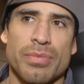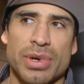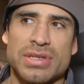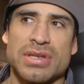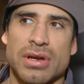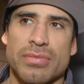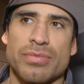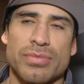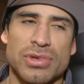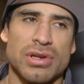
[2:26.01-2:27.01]
But
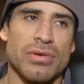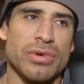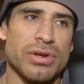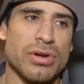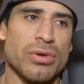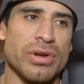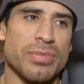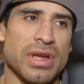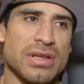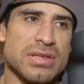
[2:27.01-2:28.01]
um, you know, when you're going
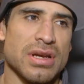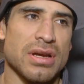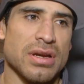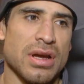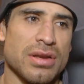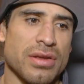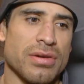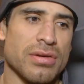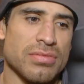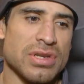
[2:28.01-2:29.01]
up against uh, a,
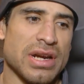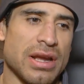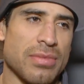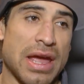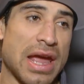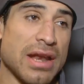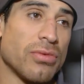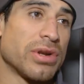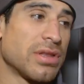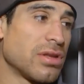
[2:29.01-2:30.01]
another dynamic,
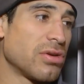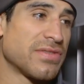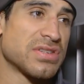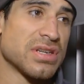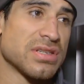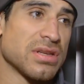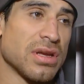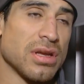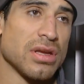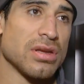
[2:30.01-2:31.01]
anyone in the UFC is,
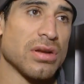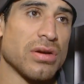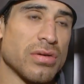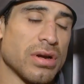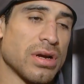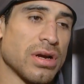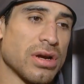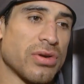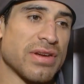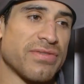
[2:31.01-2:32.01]
you know, a,
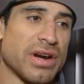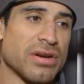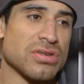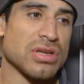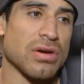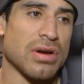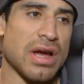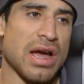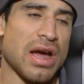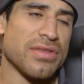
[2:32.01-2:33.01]
a great fighter. So
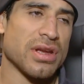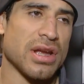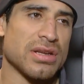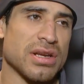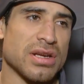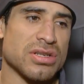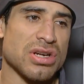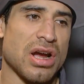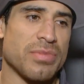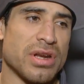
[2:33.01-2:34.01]
I, I, think I did a good
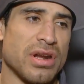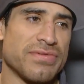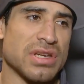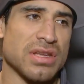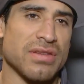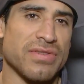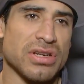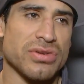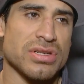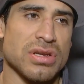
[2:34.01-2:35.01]
job and enough to get the
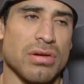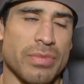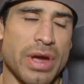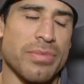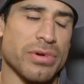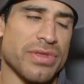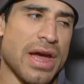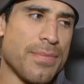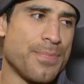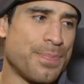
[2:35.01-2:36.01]
victory. So I'm happy with that.